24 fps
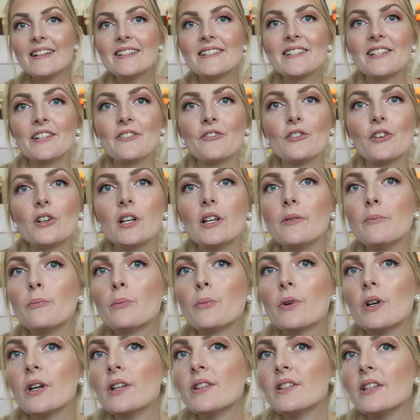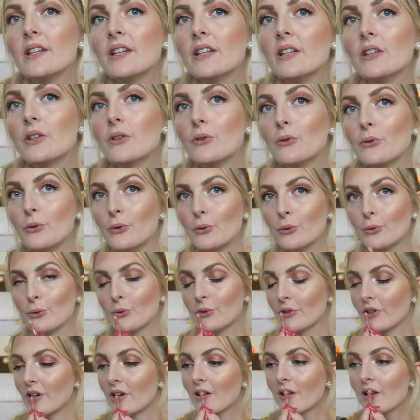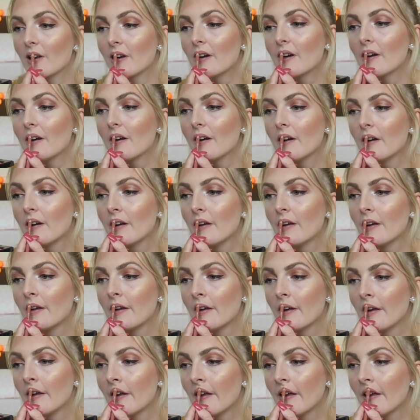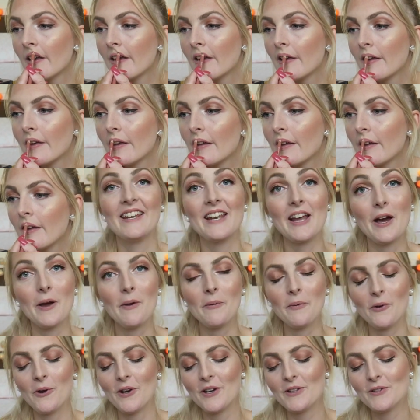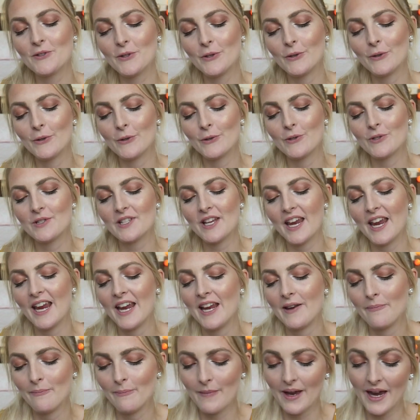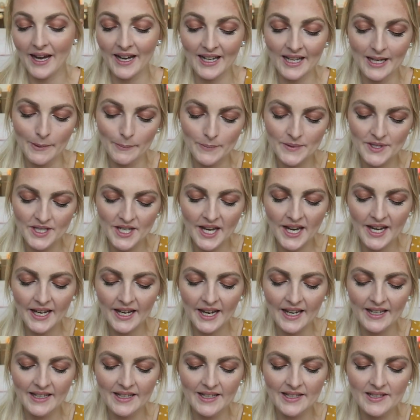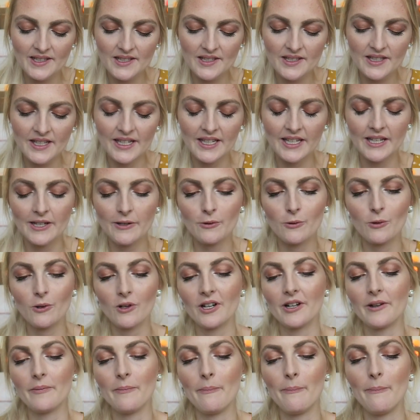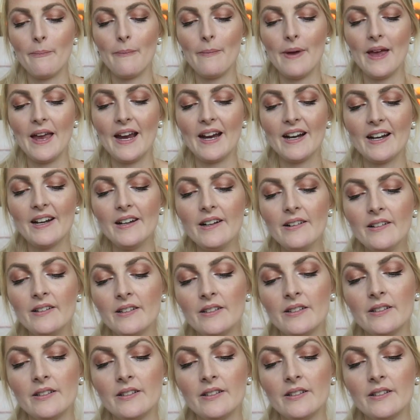It's a really pretty nude color. Now I'm going to use a MAC lipstick and this is in the color Mehr.